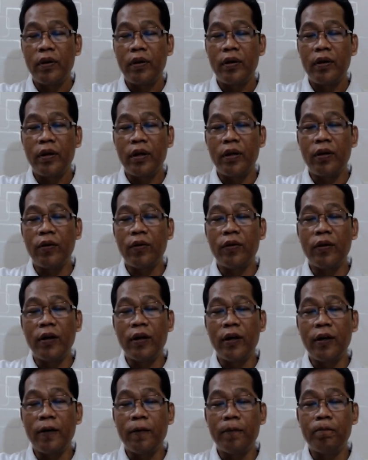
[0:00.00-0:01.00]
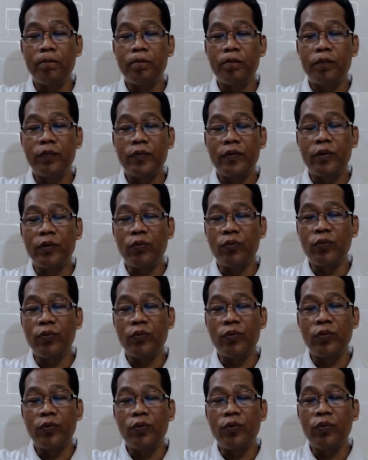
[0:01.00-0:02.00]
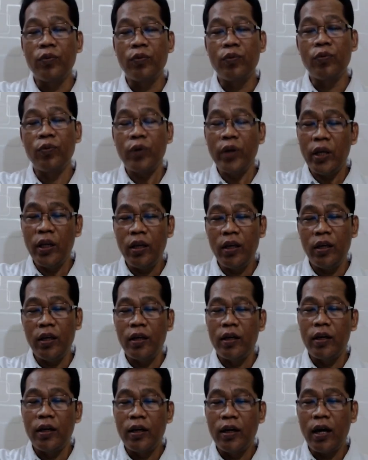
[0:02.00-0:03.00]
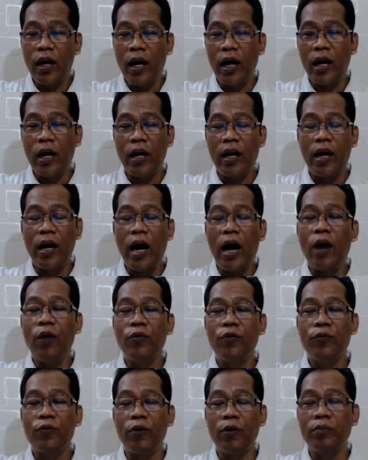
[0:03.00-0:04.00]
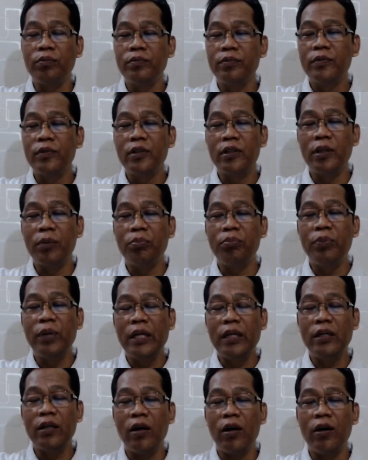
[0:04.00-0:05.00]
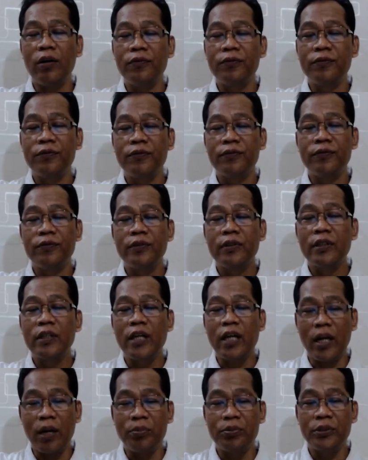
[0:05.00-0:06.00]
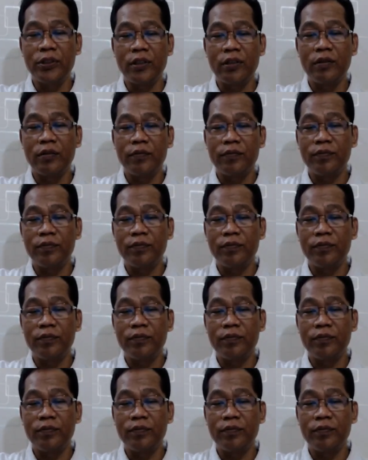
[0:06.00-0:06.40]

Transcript: you know, we are out from the pit of corruption.